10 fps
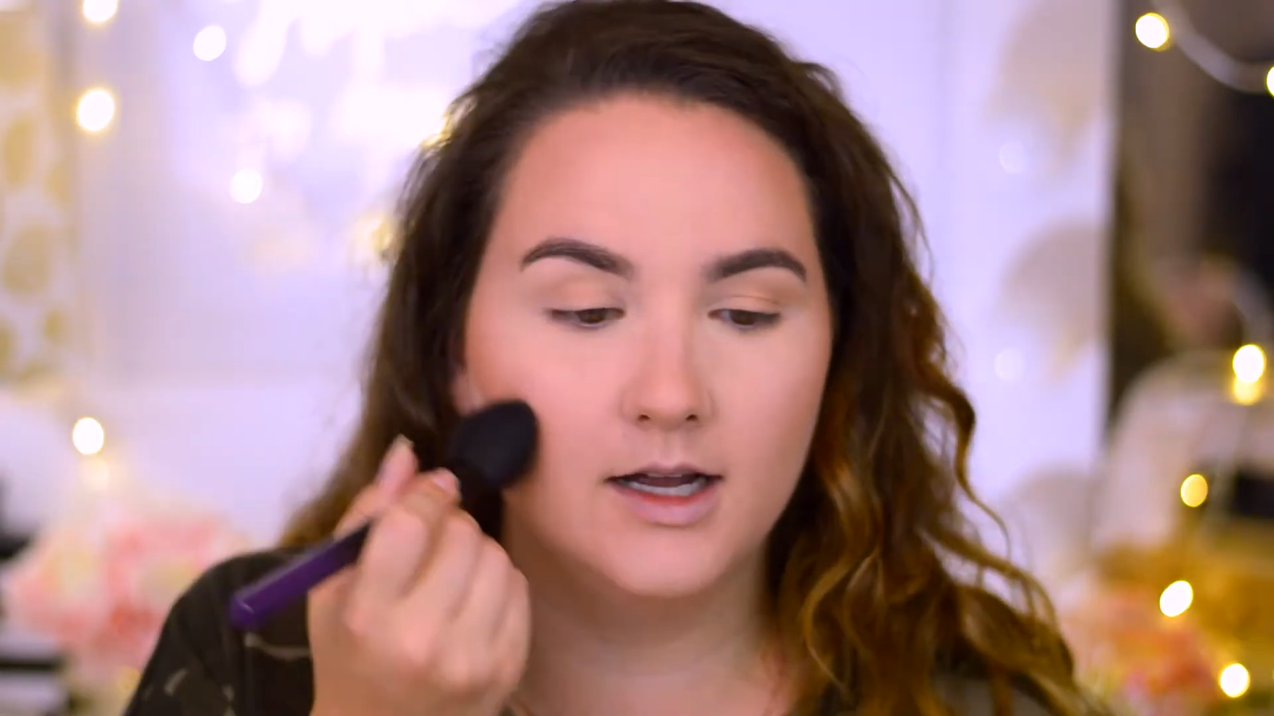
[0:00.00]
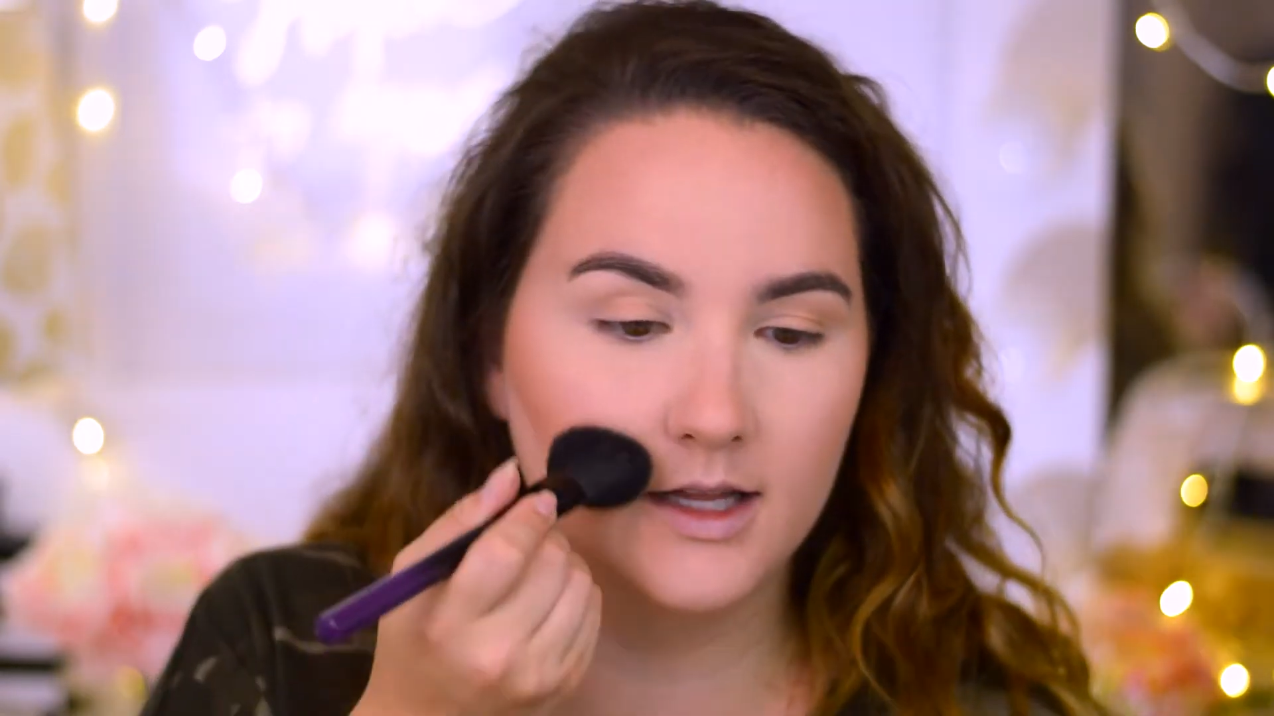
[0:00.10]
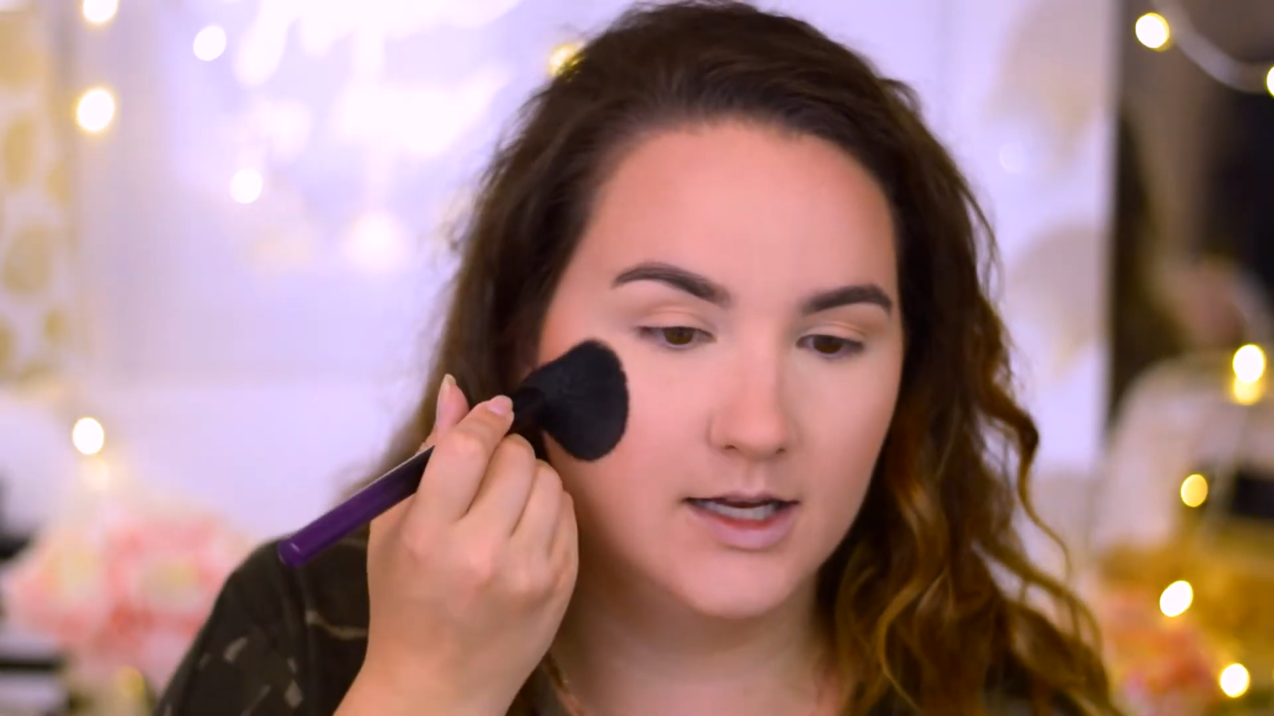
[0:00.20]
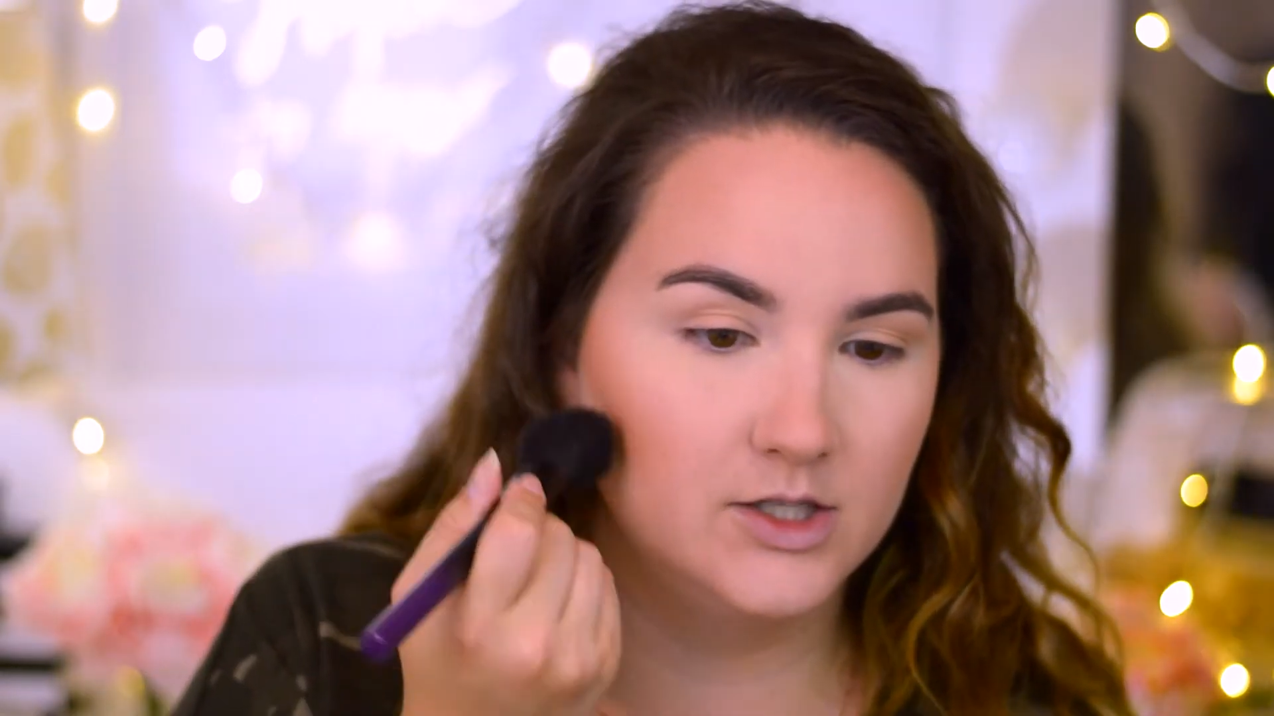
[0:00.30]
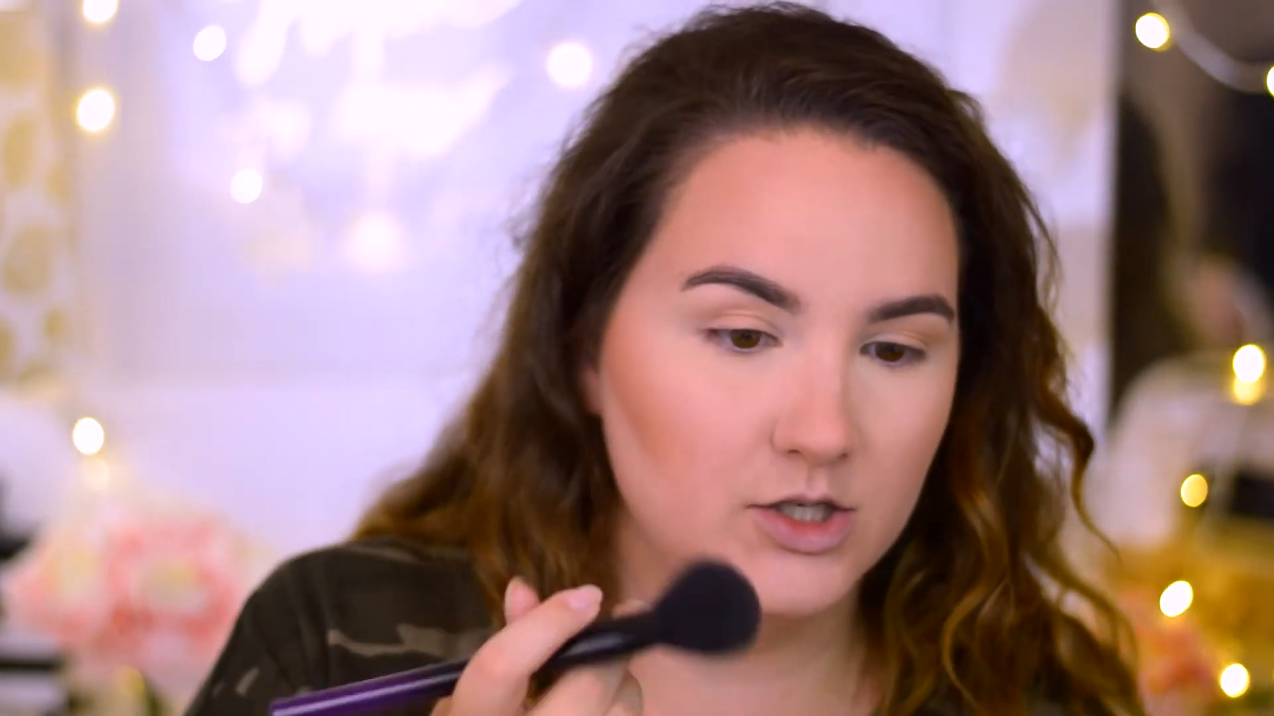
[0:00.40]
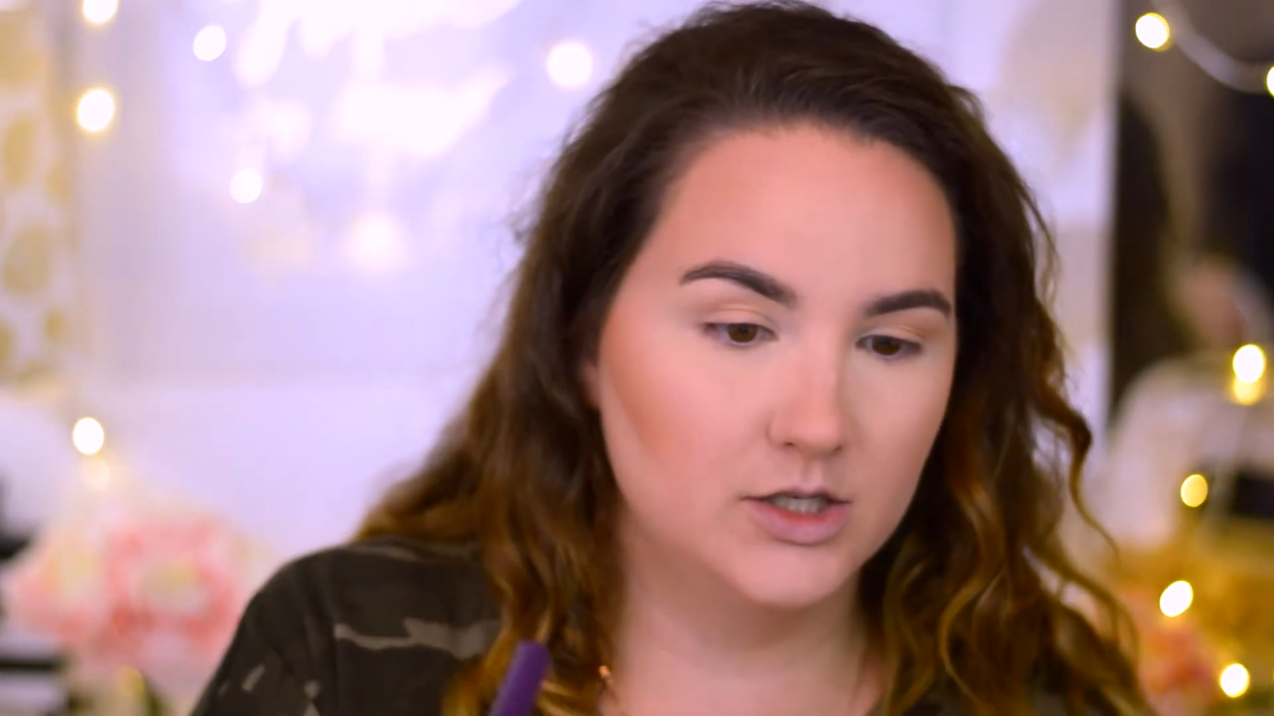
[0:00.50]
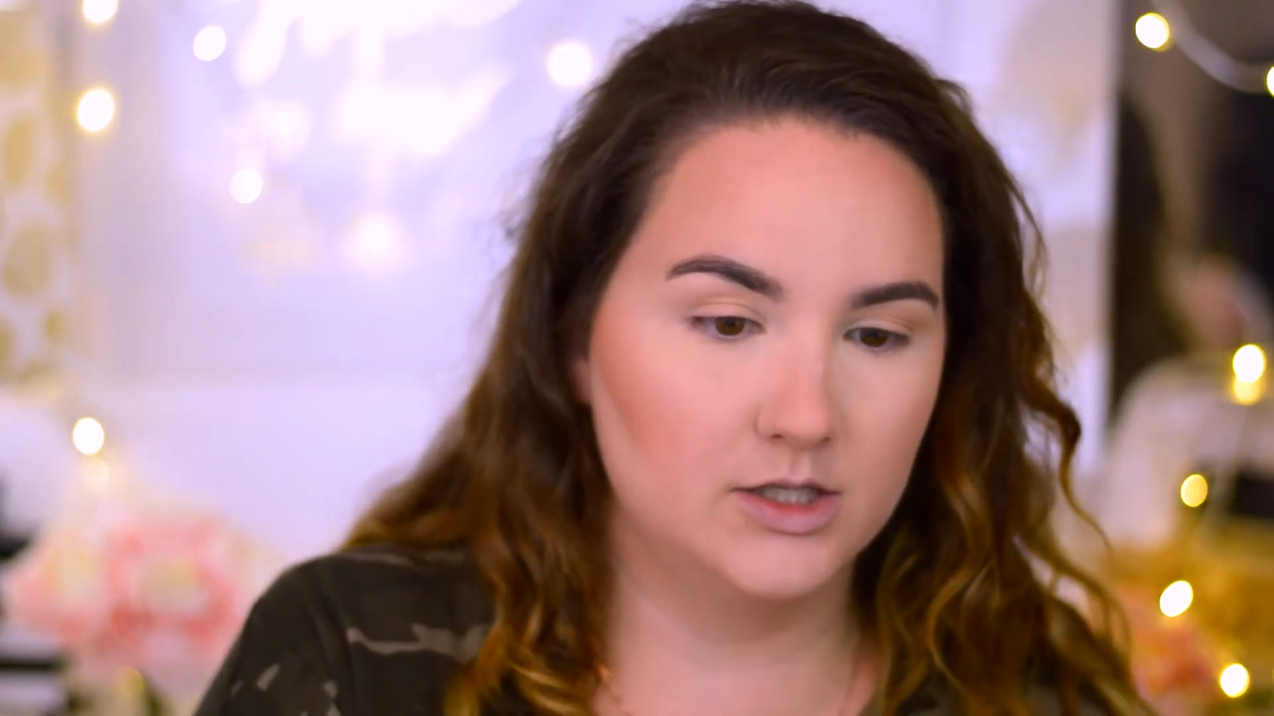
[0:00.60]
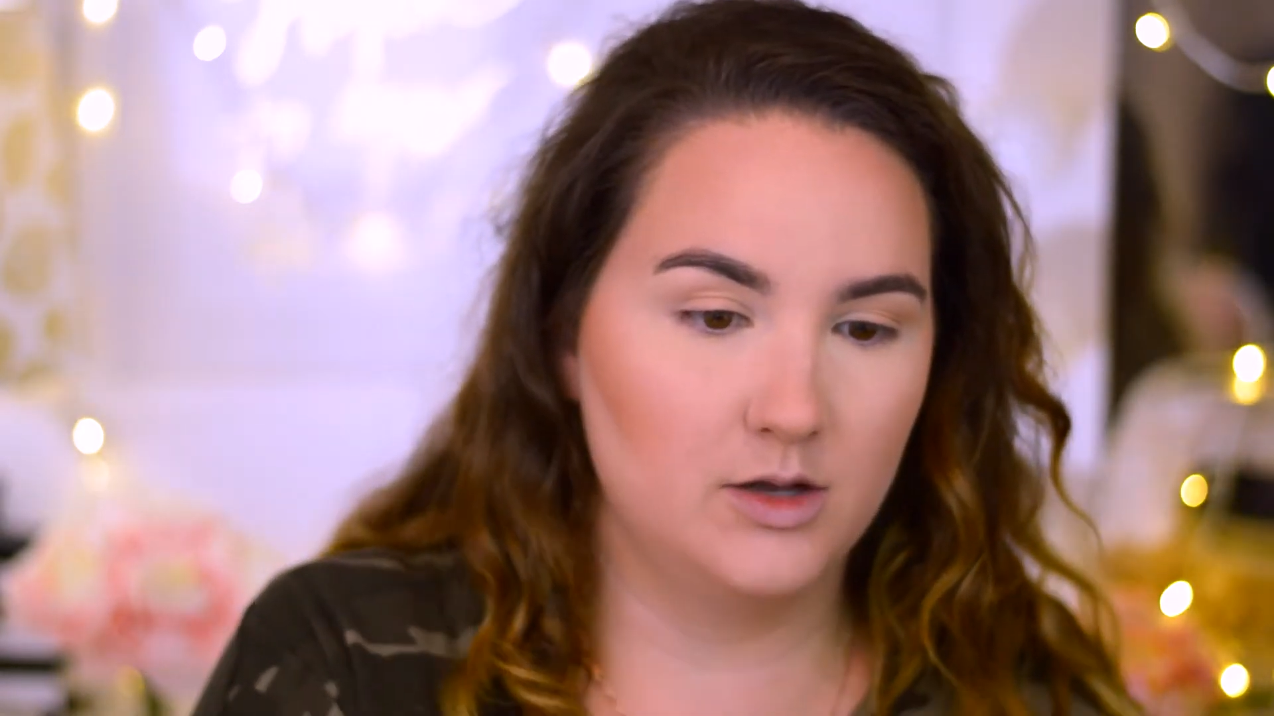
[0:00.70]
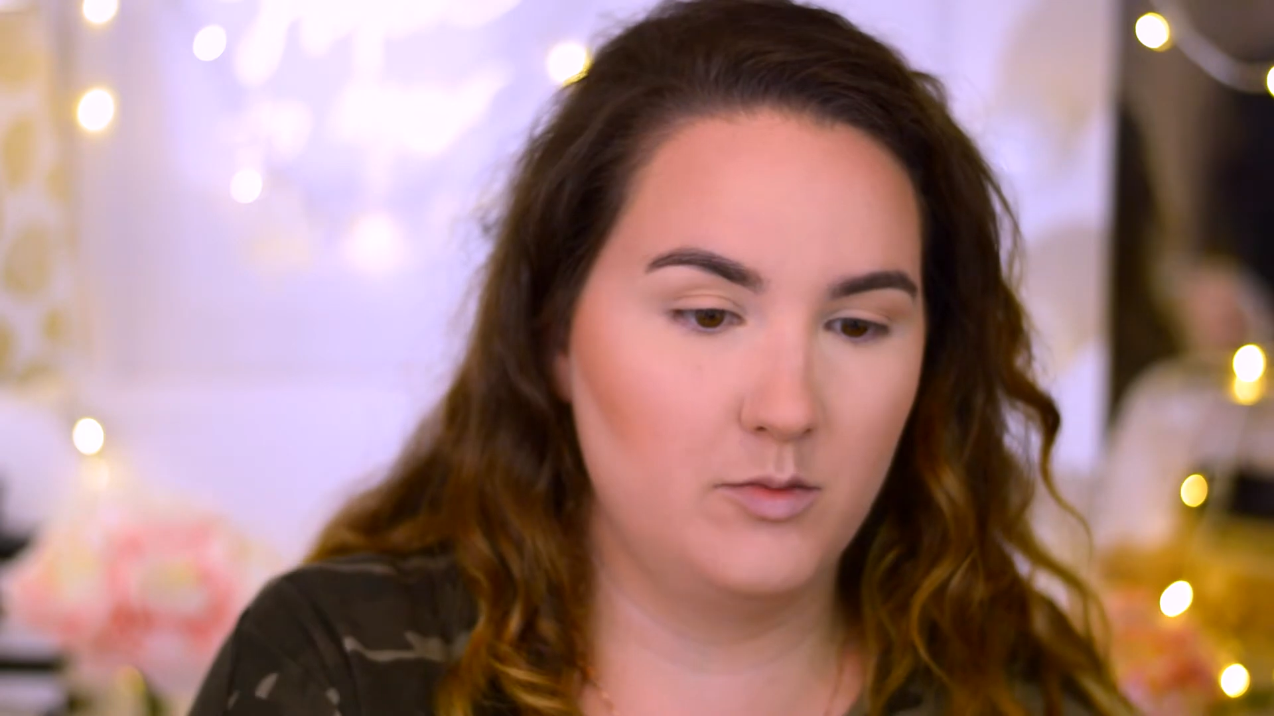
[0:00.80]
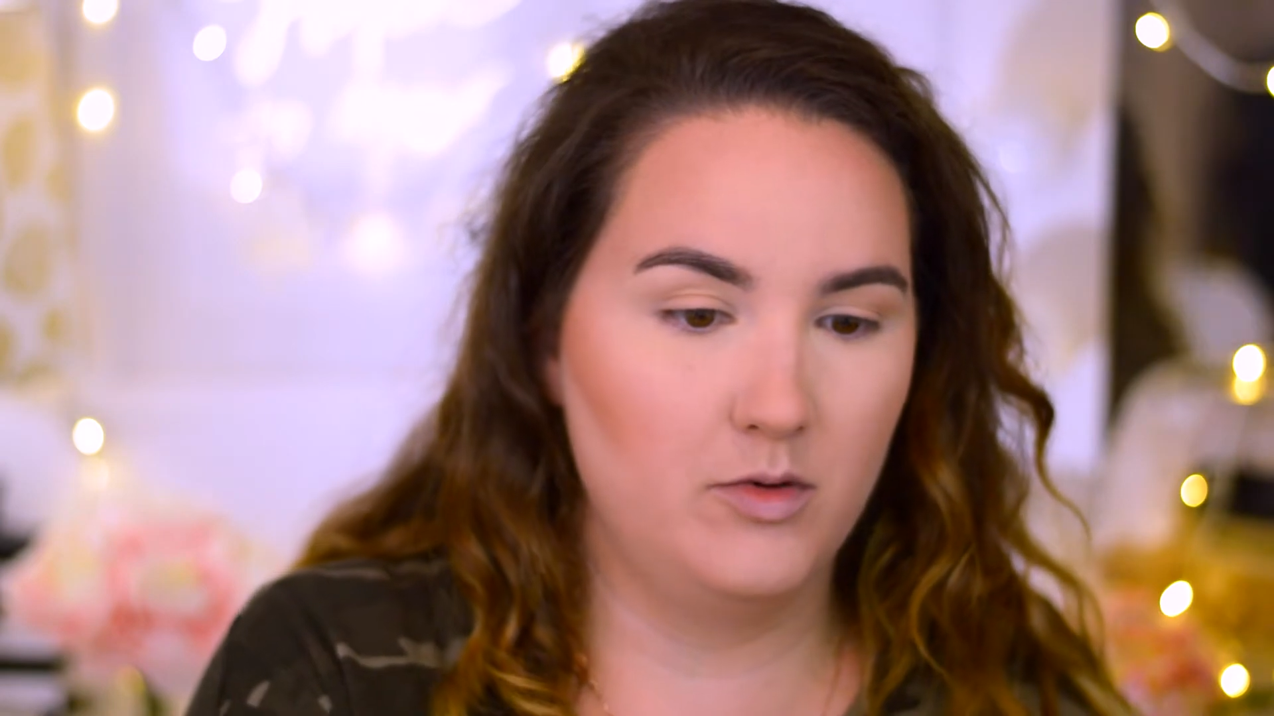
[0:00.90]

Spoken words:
and I just